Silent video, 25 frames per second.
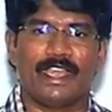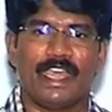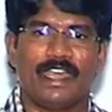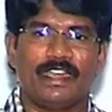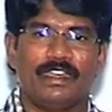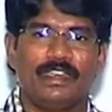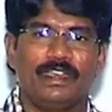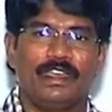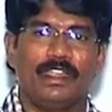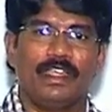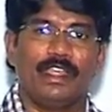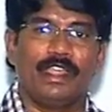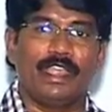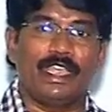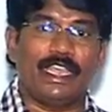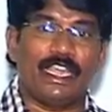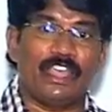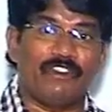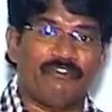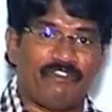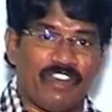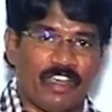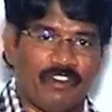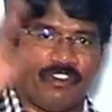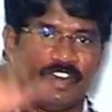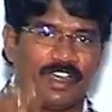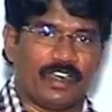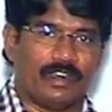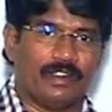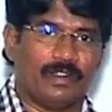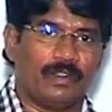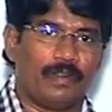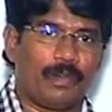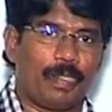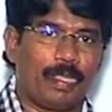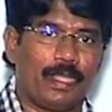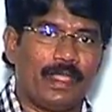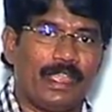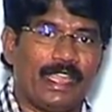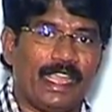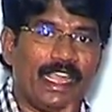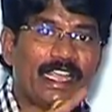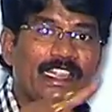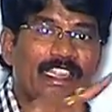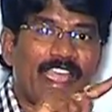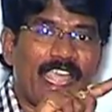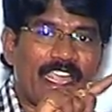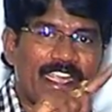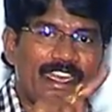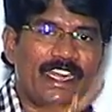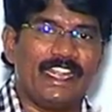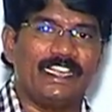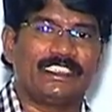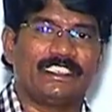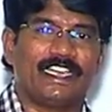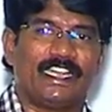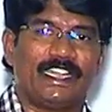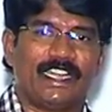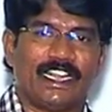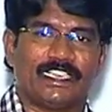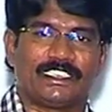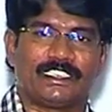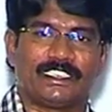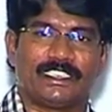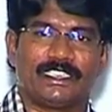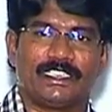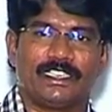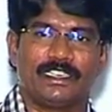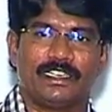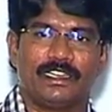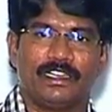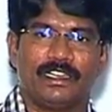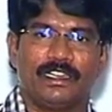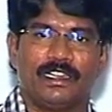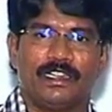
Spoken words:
Then if ever in the ignition test